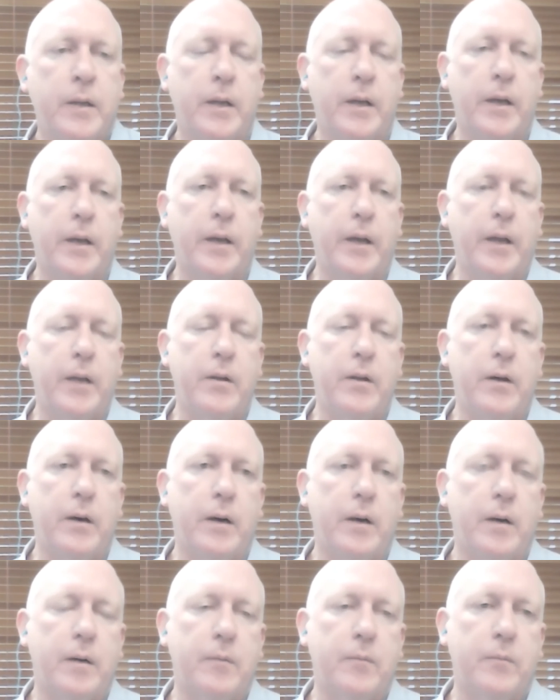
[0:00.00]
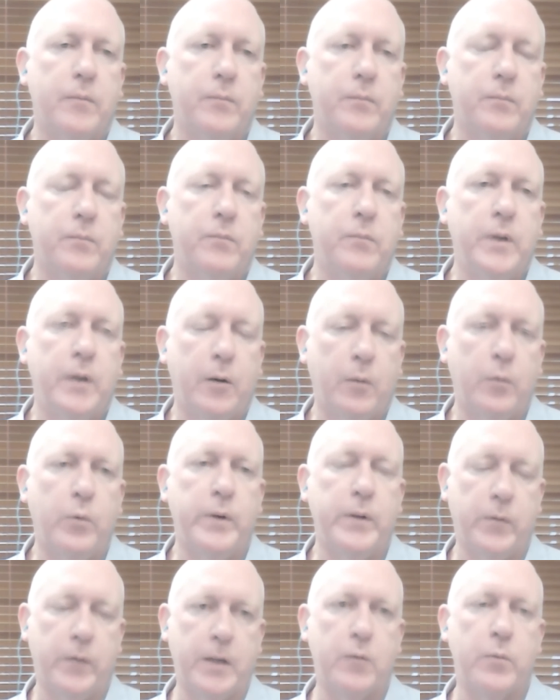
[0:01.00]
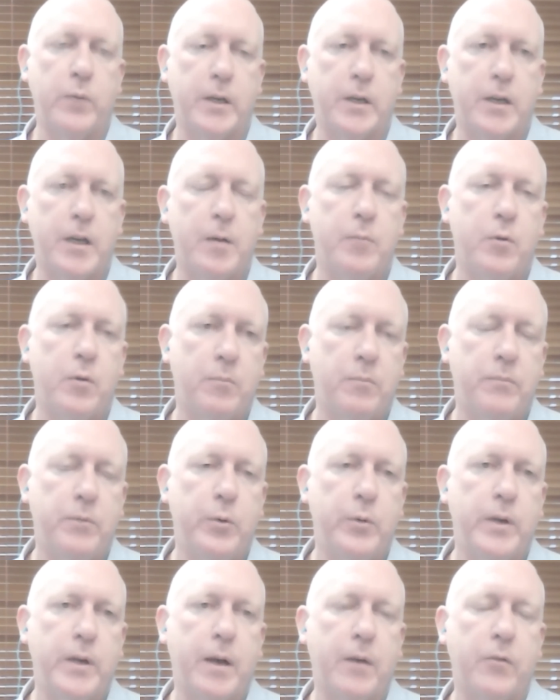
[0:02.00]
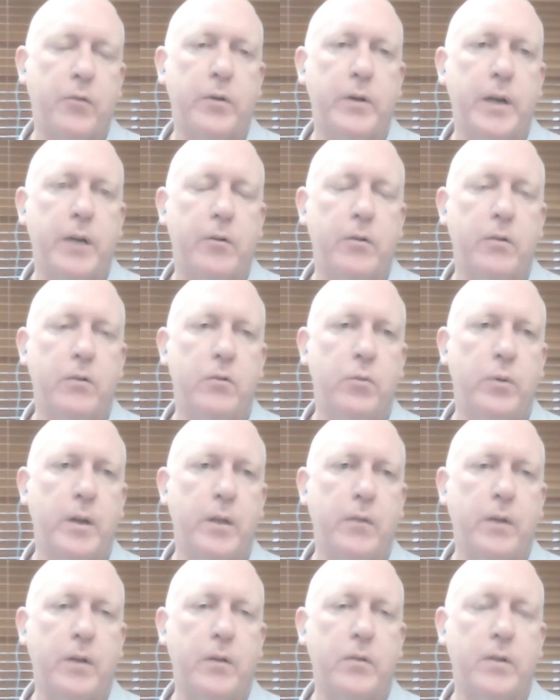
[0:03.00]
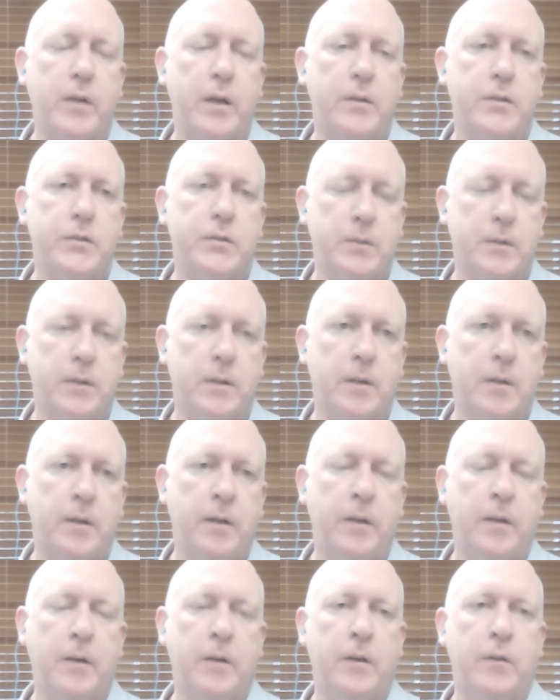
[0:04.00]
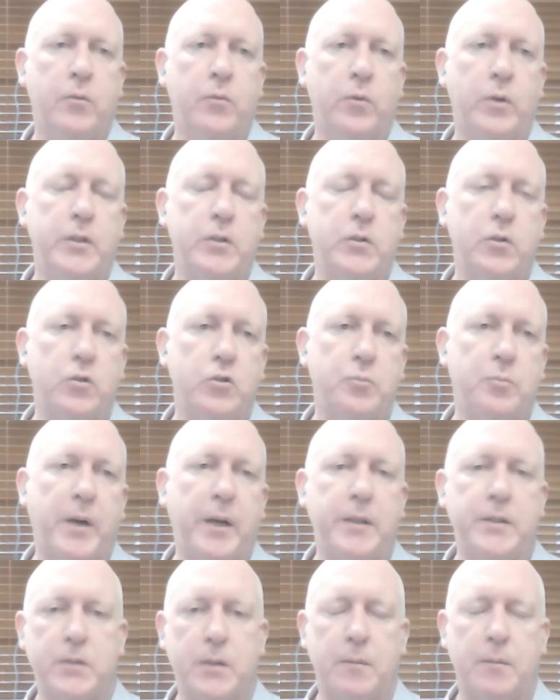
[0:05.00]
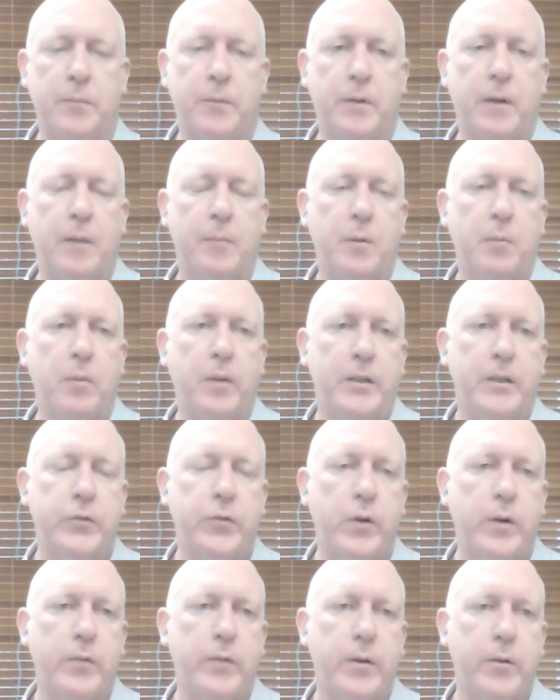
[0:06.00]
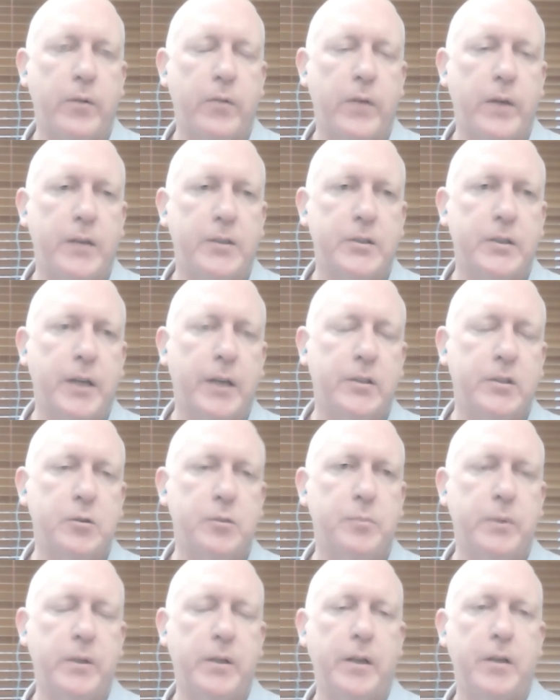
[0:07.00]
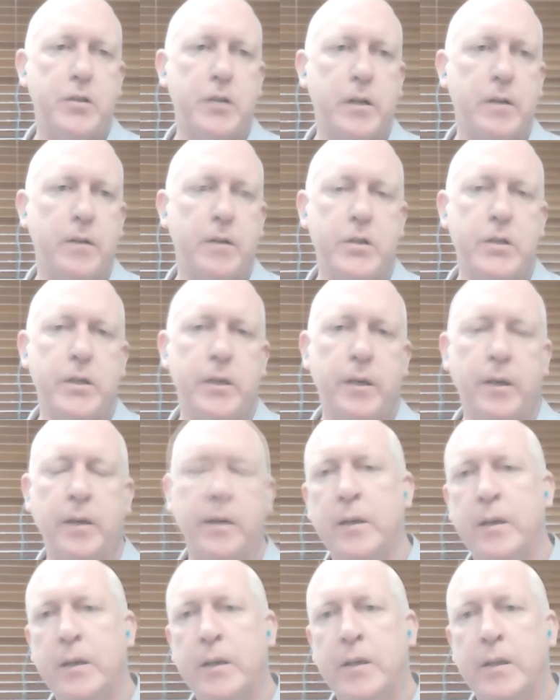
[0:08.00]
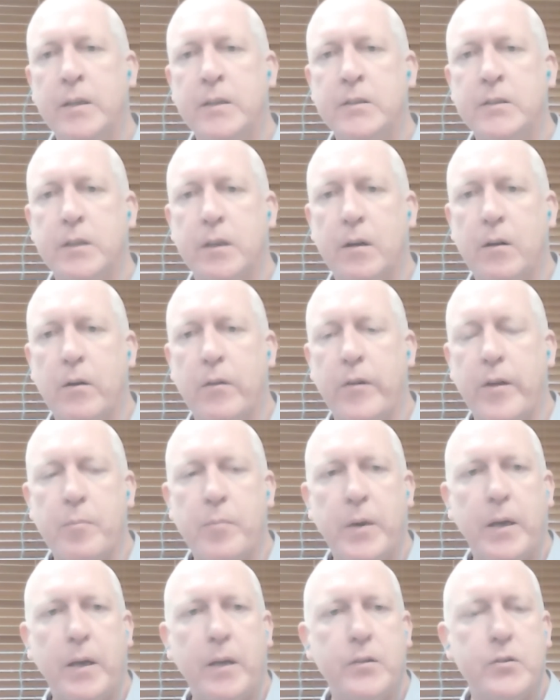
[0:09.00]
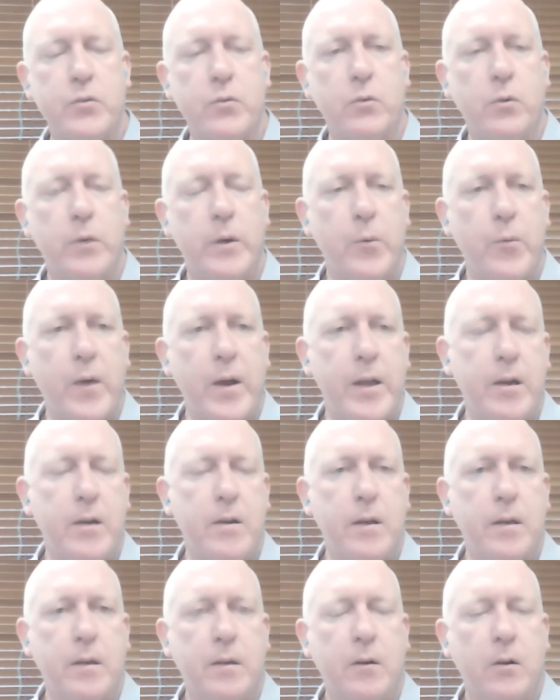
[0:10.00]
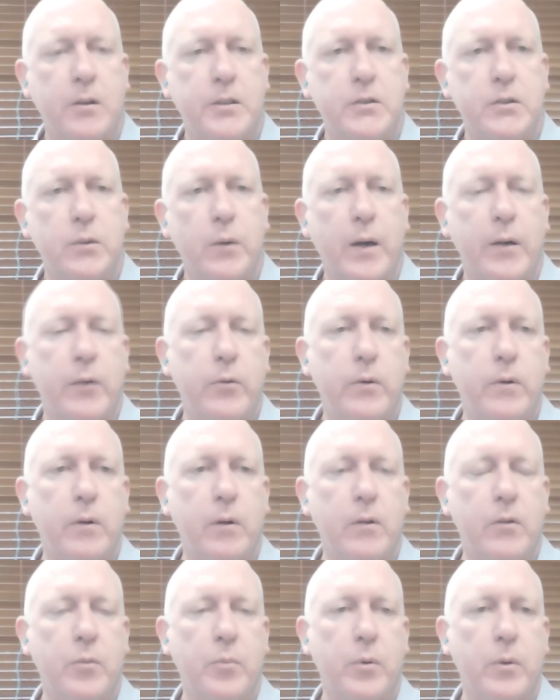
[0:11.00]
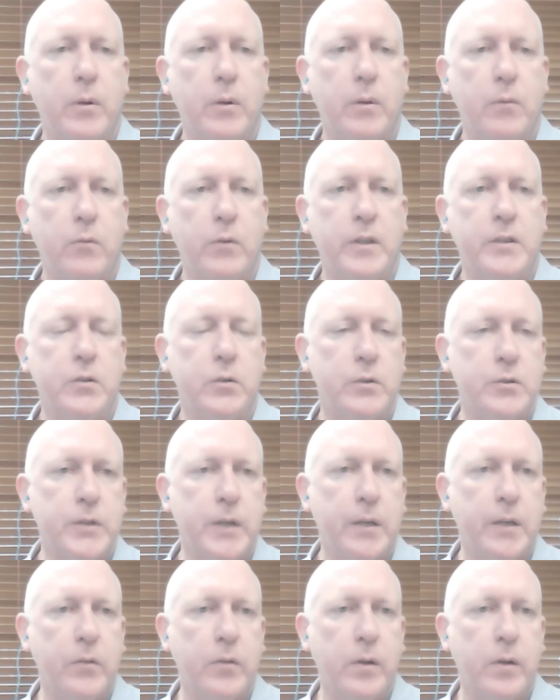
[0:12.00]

And, um, you know, we think we can keep on building our 320,000 ounce uh, resource base up, up to plus 500,000 ounces potentially this year. So a lot of our peers are already rated at close to $100 per resource ounce.